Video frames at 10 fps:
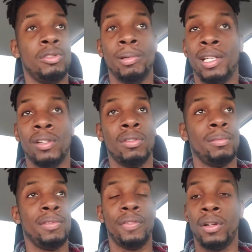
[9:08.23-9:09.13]
you've been
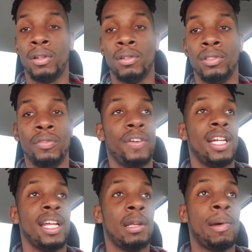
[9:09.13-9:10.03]
doing before you
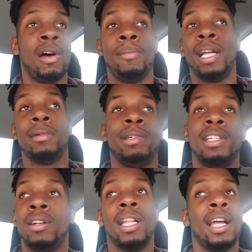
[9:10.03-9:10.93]
found out about making
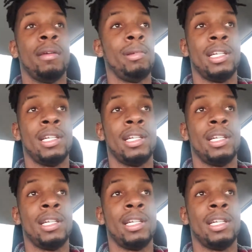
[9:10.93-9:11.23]
money online,